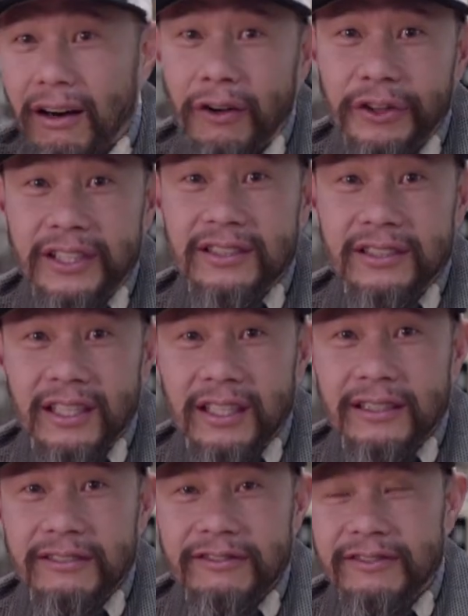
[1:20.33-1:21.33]
all this
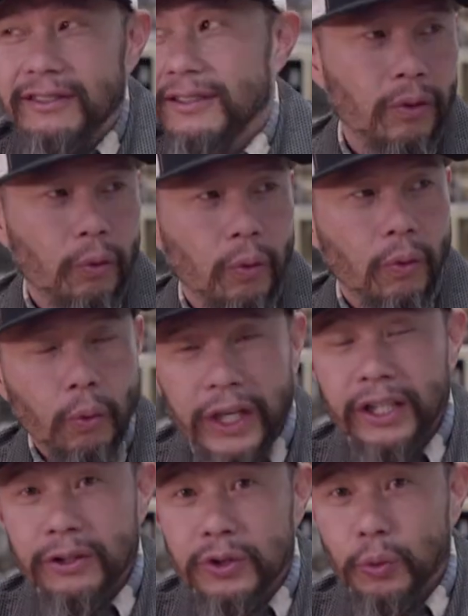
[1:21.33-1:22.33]
stuff. We
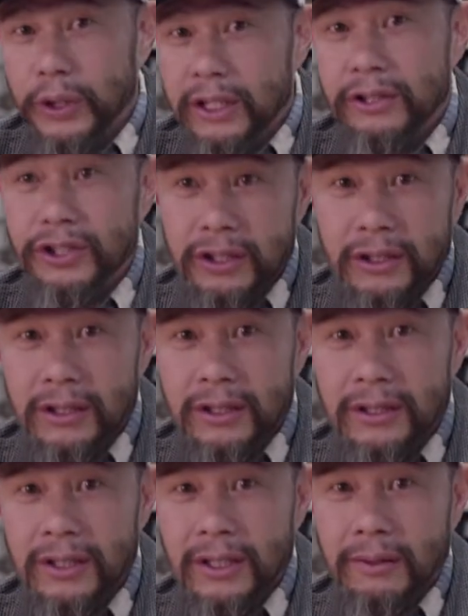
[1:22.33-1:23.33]
use real sugar
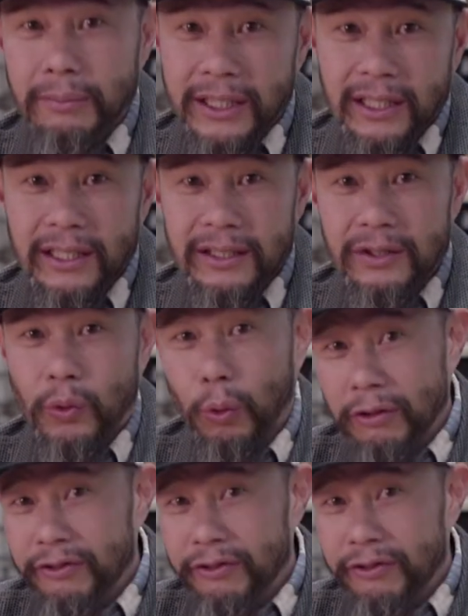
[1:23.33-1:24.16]
because we're